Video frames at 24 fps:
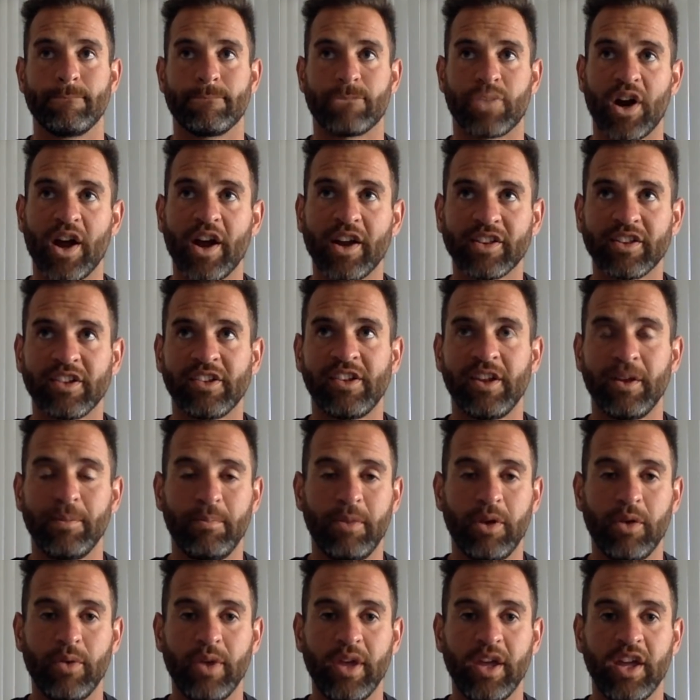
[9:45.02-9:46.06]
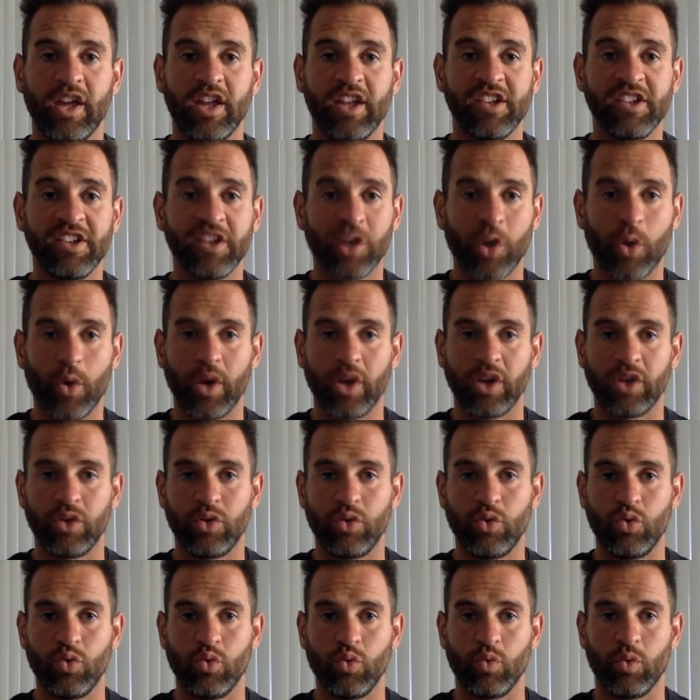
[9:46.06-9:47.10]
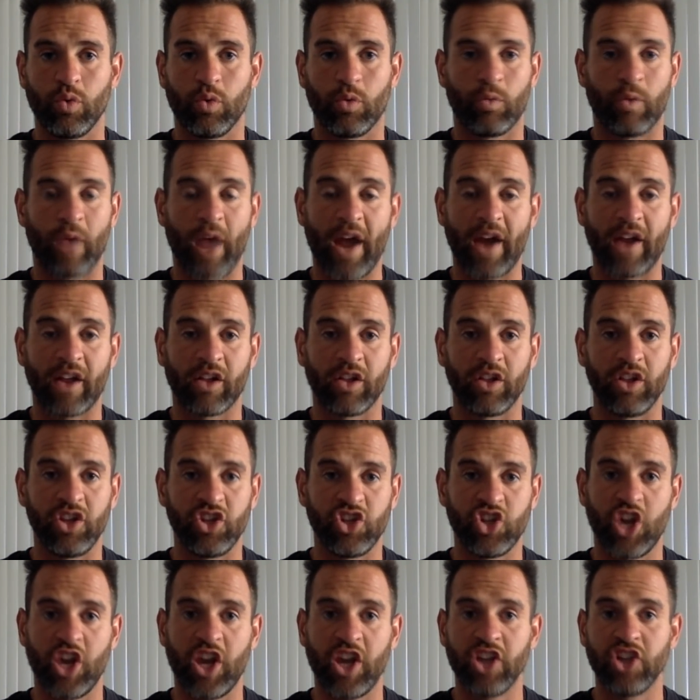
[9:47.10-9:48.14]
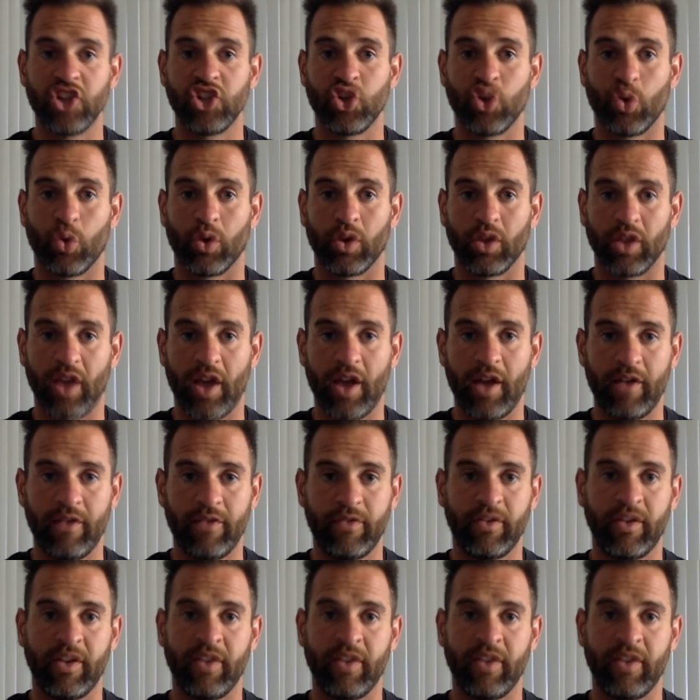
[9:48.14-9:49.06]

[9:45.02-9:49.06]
practicing mewing isn't going to radically change your life,